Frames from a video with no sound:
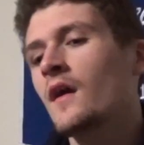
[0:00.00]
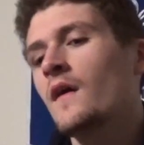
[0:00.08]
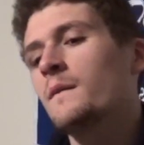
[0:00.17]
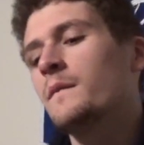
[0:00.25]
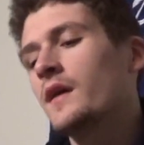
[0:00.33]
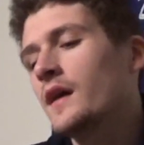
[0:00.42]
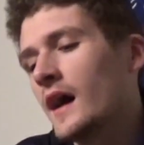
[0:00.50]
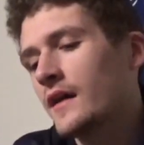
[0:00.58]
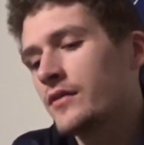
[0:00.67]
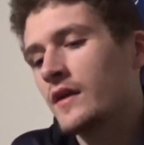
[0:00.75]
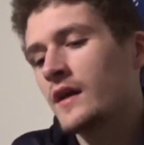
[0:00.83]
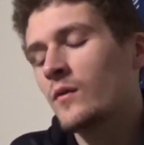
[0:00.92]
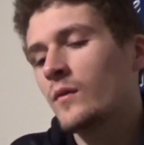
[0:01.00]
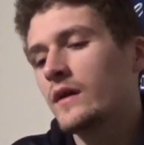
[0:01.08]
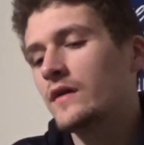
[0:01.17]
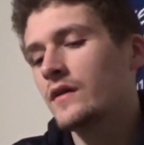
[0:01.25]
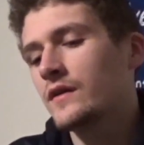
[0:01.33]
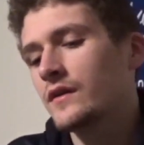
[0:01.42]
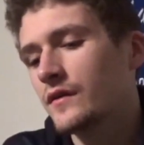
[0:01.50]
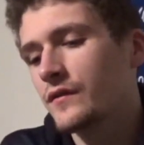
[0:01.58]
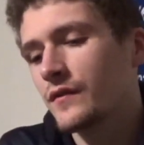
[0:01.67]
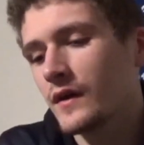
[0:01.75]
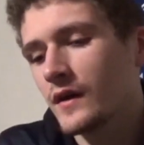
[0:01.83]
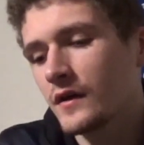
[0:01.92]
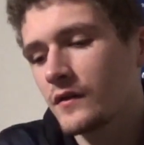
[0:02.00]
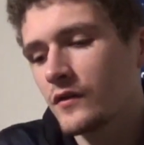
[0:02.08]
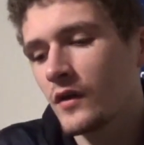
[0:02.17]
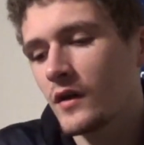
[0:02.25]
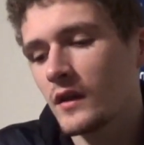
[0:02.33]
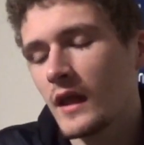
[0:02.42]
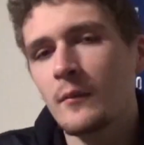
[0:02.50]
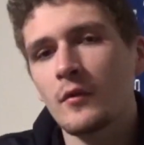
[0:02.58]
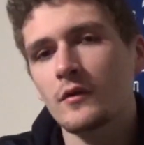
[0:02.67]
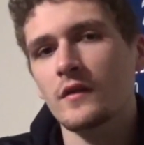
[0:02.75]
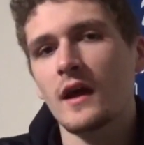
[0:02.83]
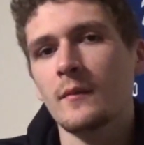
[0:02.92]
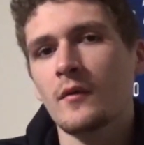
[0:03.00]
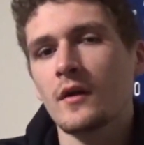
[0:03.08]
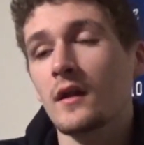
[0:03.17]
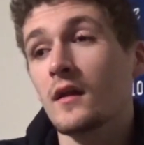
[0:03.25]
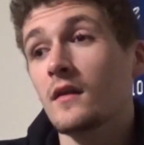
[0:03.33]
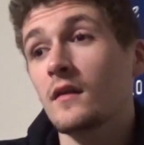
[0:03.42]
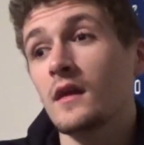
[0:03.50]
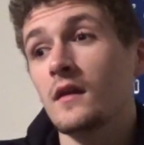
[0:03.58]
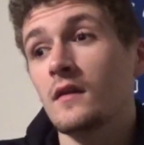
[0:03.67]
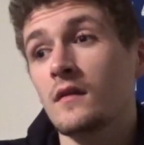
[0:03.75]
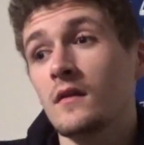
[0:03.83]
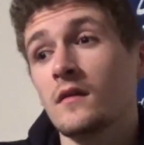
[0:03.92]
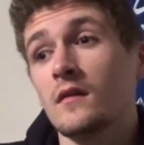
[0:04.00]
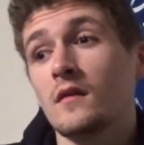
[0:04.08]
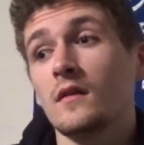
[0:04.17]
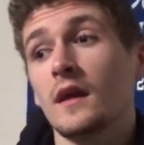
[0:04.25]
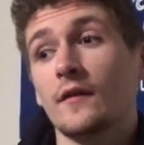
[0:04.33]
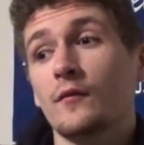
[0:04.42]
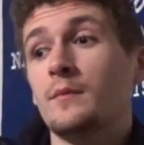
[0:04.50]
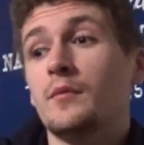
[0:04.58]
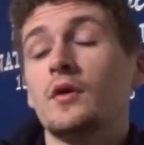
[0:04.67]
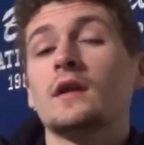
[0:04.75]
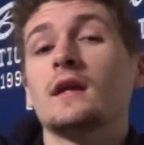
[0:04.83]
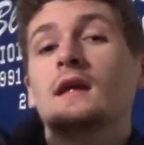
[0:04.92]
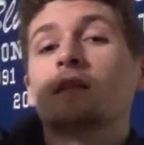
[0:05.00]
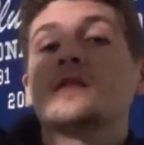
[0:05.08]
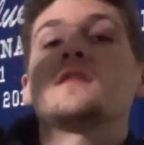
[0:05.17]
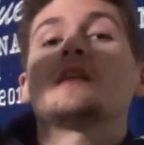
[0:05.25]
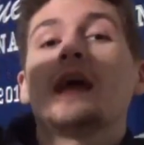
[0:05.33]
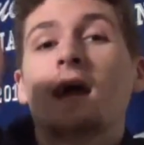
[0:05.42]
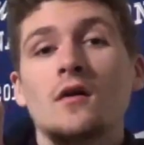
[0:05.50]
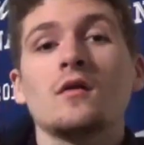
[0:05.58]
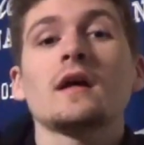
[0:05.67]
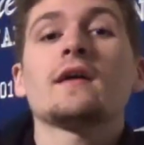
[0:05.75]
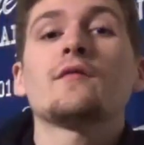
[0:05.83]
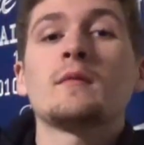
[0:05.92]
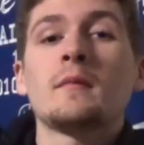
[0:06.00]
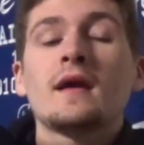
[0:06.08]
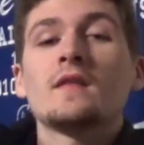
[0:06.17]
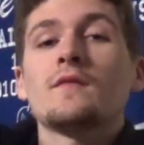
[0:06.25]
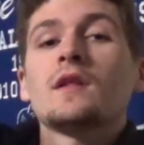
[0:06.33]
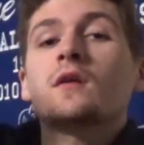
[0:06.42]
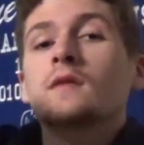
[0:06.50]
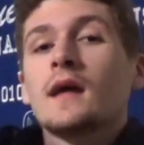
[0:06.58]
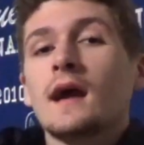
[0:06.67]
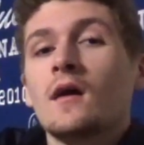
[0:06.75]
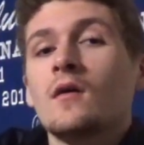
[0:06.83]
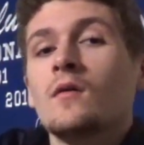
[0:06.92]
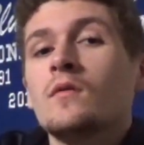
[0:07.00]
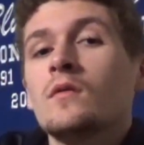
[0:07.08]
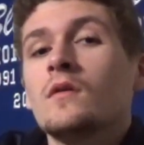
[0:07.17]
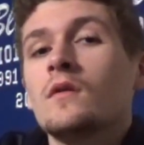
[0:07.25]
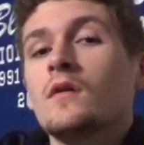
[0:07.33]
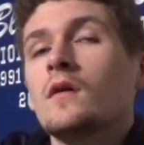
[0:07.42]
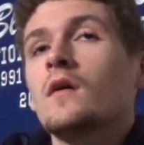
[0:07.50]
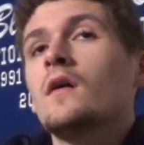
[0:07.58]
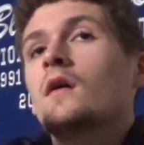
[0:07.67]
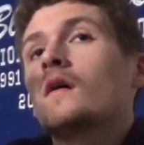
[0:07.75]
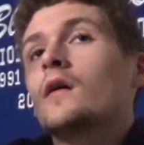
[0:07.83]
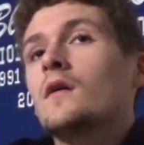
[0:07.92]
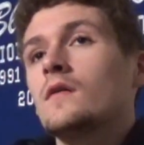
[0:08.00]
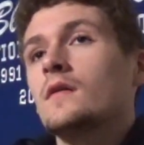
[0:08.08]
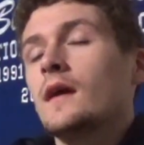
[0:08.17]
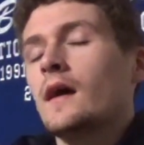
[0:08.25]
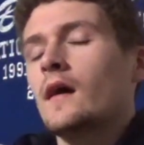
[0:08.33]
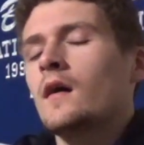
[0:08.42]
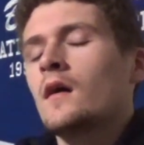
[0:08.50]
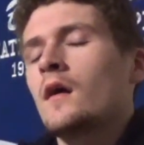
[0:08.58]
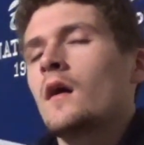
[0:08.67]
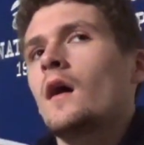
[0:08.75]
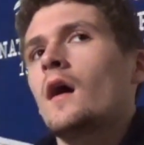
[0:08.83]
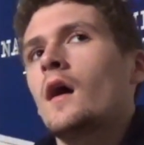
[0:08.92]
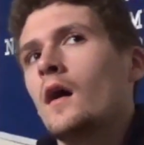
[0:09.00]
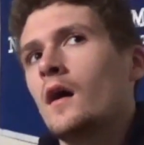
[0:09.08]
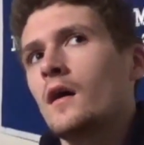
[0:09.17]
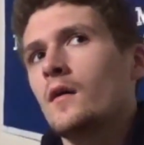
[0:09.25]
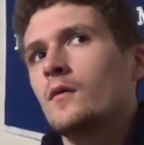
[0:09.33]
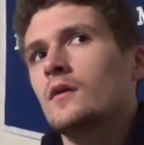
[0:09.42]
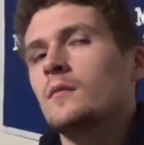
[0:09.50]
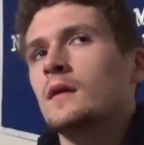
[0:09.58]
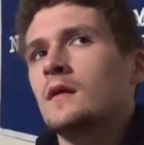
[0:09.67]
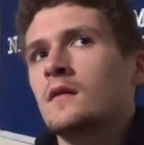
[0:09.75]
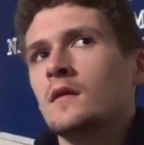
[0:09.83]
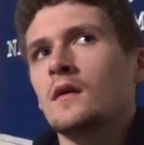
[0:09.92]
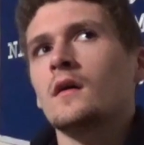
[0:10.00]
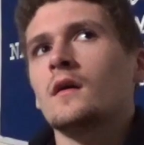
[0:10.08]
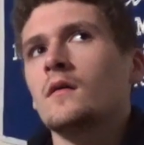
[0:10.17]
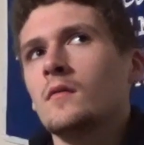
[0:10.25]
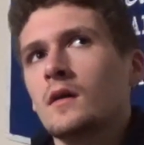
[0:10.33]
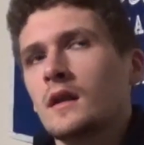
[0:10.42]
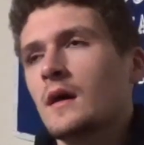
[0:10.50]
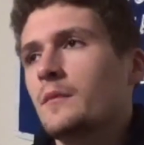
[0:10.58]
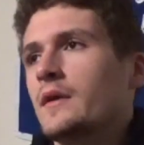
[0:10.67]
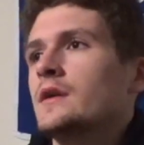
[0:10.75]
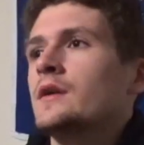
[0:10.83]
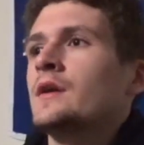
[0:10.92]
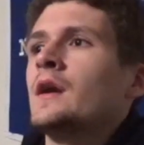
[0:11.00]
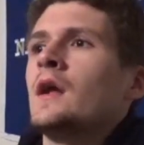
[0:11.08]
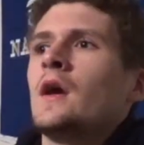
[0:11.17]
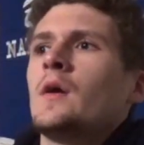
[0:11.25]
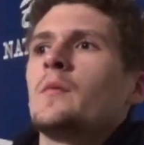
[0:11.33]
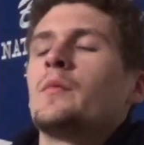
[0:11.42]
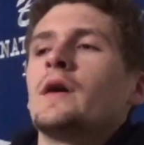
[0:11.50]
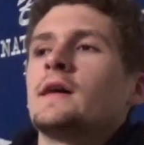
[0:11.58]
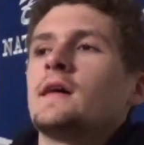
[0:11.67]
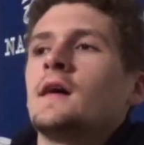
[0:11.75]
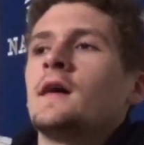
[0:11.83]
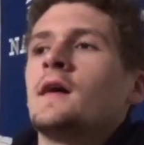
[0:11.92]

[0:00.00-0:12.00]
But I think we could have took a lot more time on it than, like, if we put it into now, like if we made the video now, yeah. It would have been a lot better. But,